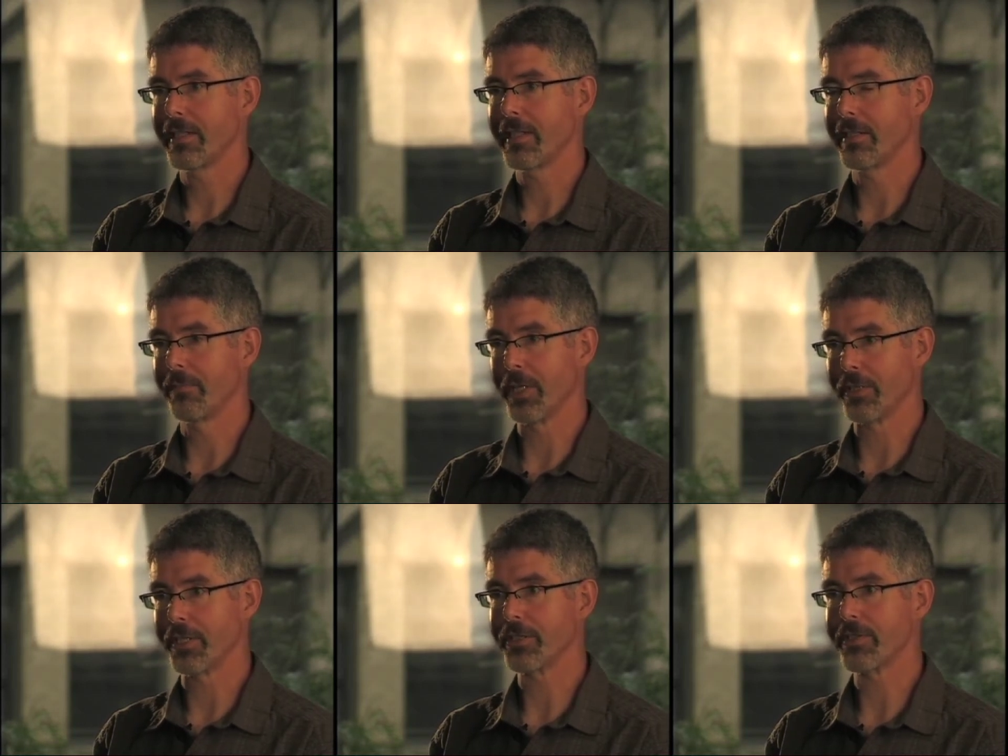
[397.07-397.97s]
and the
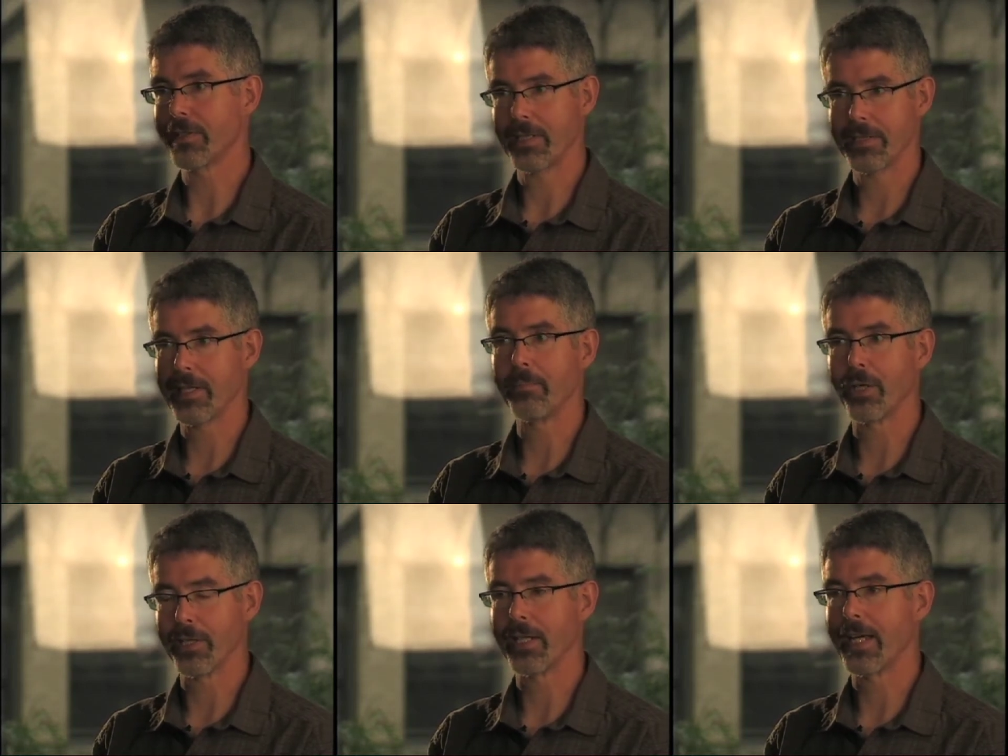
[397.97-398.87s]
burners, because they
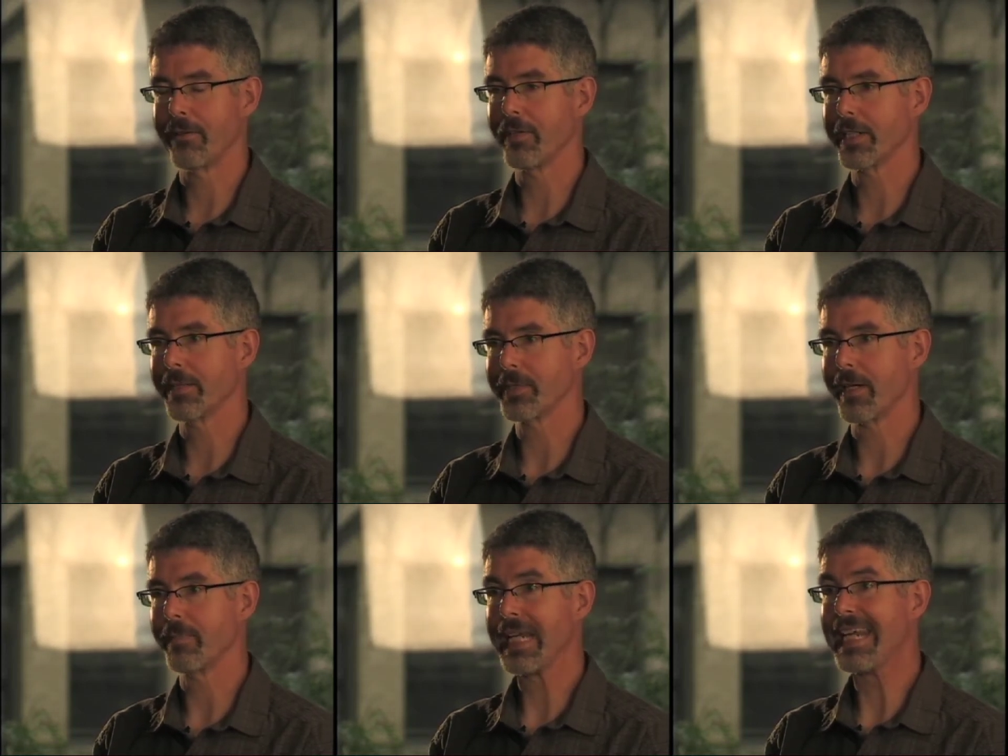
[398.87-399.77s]
burn a lot of what comes
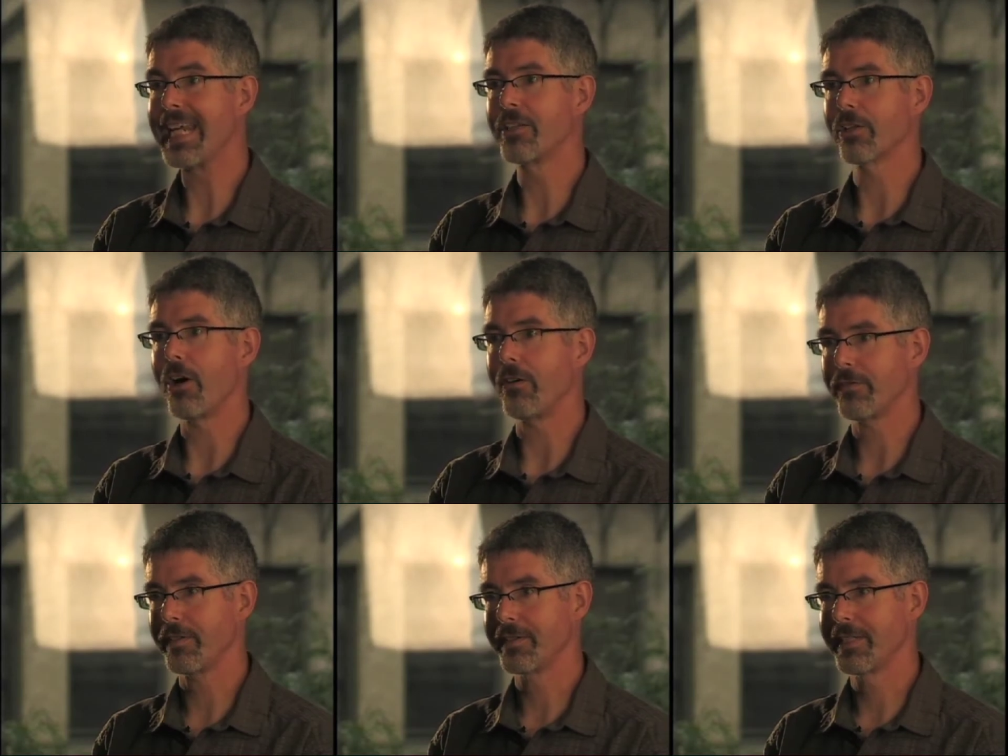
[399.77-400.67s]
up, in the
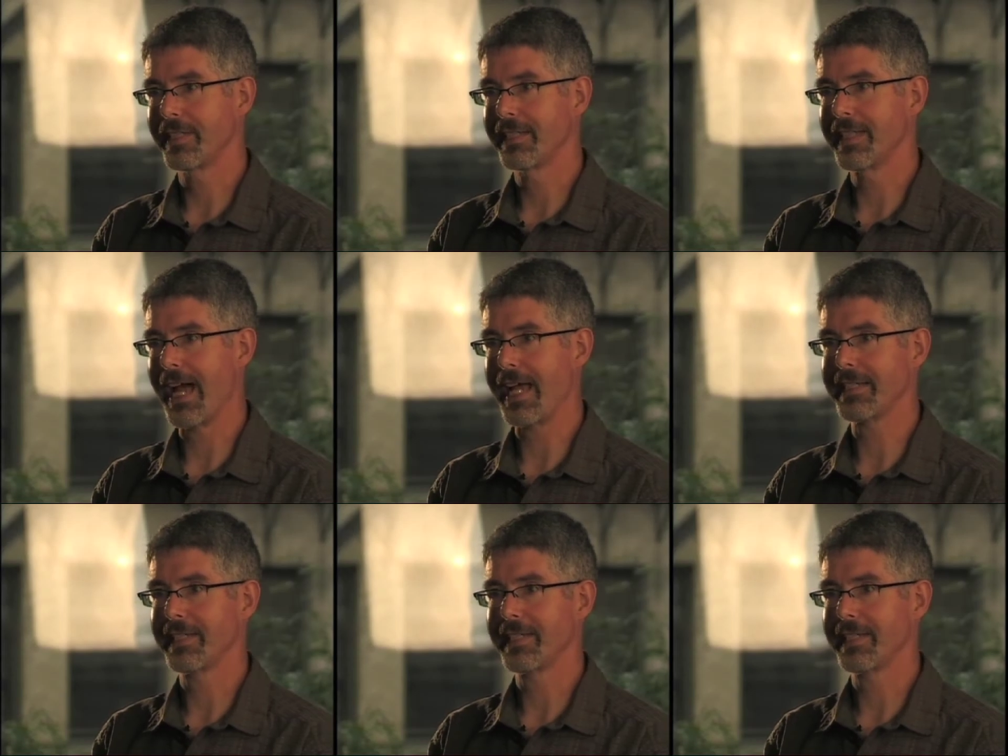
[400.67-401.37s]
Gulf, not